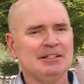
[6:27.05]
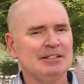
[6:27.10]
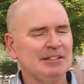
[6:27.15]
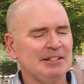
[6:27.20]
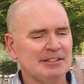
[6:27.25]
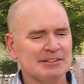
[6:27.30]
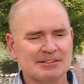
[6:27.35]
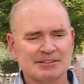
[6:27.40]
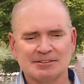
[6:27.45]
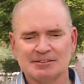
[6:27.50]

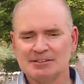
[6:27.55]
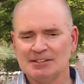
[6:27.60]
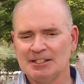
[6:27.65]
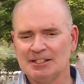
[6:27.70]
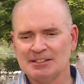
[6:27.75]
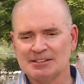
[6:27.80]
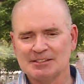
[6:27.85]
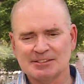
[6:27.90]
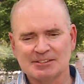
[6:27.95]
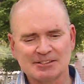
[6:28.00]

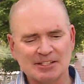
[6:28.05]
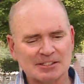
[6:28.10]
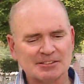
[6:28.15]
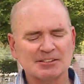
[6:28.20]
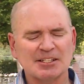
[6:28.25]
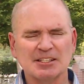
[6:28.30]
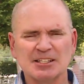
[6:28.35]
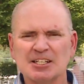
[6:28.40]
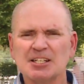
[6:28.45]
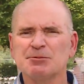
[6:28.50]
it's just
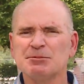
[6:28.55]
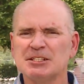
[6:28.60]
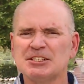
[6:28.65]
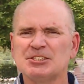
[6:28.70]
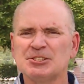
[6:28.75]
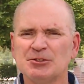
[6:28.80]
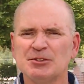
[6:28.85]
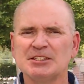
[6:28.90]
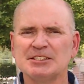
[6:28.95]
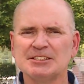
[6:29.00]
a little bit
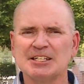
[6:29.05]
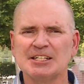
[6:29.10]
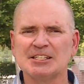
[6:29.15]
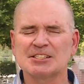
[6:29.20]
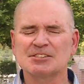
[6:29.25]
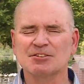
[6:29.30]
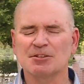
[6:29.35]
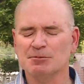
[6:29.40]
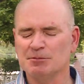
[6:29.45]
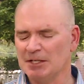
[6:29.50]
too
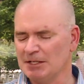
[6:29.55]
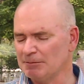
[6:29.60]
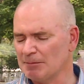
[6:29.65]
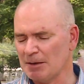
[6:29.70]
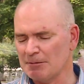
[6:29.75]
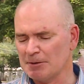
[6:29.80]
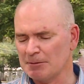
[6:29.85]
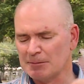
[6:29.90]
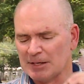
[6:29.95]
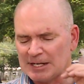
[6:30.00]
intense for me.
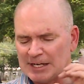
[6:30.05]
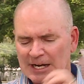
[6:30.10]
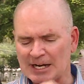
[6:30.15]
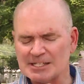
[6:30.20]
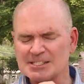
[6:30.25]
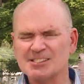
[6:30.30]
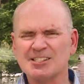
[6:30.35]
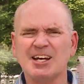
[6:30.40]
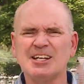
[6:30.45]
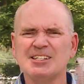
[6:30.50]
Maybe my
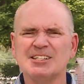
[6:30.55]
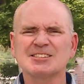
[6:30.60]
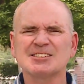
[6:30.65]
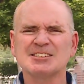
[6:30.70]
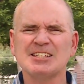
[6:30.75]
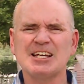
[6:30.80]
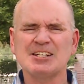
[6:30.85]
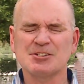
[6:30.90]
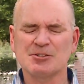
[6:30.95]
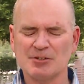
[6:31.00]
eyesight isn't
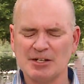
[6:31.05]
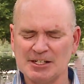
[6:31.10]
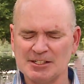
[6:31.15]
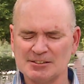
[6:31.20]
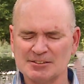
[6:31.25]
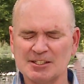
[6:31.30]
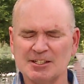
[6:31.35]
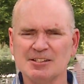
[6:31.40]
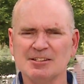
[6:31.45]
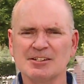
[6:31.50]
that
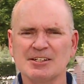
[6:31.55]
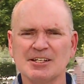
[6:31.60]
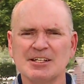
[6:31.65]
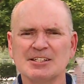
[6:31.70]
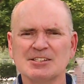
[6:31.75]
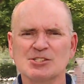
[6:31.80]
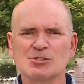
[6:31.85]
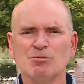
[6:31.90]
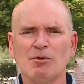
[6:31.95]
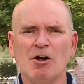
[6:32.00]
great looking
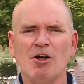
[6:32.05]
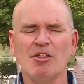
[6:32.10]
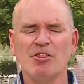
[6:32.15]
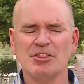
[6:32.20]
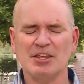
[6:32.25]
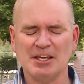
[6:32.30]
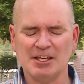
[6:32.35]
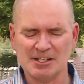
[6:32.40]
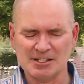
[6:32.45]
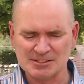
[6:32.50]
at small
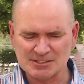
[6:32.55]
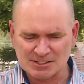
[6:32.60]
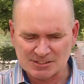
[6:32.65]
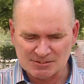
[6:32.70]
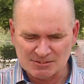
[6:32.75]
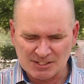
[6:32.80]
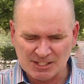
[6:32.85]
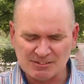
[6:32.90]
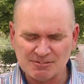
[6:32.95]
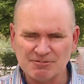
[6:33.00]
things
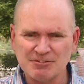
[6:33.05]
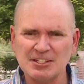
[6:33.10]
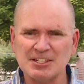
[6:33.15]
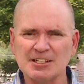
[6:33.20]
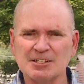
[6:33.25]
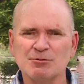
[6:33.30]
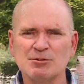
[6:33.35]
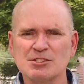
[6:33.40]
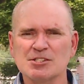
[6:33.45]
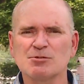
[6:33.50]
and
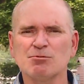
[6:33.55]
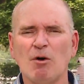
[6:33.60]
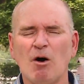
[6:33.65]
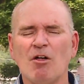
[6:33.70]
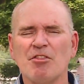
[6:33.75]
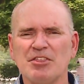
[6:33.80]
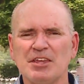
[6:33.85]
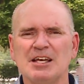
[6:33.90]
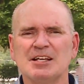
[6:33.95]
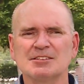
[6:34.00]
fiddling with small
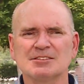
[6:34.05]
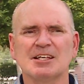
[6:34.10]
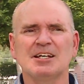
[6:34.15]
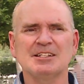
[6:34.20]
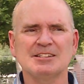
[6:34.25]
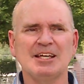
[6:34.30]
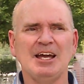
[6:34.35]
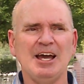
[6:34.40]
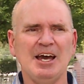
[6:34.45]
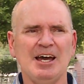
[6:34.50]
things
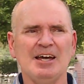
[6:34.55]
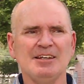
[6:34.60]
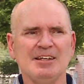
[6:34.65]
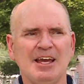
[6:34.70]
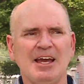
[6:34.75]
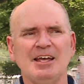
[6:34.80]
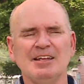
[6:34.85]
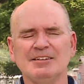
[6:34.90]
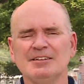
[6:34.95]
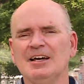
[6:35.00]
like that.
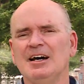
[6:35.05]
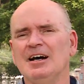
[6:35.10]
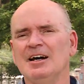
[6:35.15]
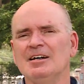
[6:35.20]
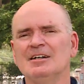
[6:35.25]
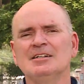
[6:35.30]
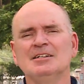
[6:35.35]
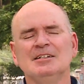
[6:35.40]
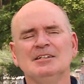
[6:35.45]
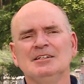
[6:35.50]
And
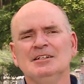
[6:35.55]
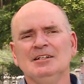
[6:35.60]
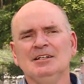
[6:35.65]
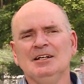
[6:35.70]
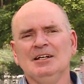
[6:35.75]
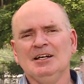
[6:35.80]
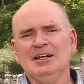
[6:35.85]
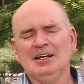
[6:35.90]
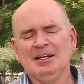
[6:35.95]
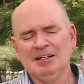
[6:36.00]

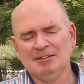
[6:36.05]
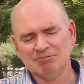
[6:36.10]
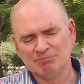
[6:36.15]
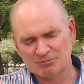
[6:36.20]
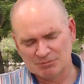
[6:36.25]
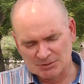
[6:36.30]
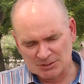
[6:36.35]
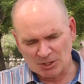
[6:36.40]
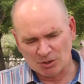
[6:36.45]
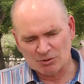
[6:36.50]

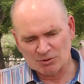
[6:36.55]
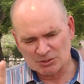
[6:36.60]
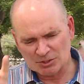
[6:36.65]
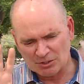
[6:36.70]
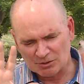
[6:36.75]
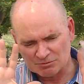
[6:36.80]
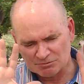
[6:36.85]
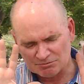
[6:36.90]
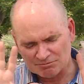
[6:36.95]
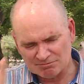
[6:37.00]
so, you
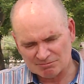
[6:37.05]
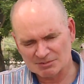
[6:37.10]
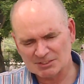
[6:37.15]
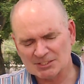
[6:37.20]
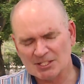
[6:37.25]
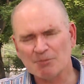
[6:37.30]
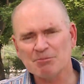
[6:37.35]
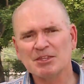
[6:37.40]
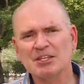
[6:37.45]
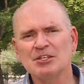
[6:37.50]
know,
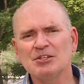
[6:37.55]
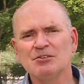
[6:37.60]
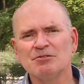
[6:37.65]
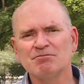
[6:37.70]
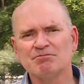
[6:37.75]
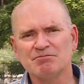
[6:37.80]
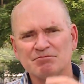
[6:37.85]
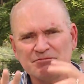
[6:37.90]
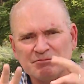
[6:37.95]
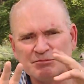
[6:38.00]

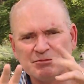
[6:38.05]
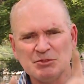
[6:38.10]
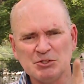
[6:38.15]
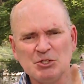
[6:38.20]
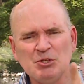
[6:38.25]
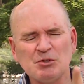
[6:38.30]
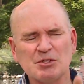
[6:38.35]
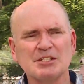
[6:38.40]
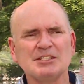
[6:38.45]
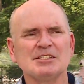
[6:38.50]
something
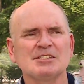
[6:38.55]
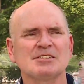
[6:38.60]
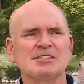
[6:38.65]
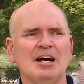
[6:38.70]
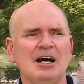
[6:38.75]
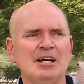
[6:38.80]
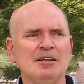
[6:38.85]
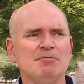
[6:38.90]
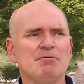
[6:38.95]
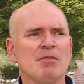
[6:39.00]
you can
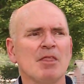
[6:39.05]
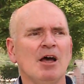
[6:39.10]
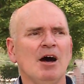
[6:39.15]
decide.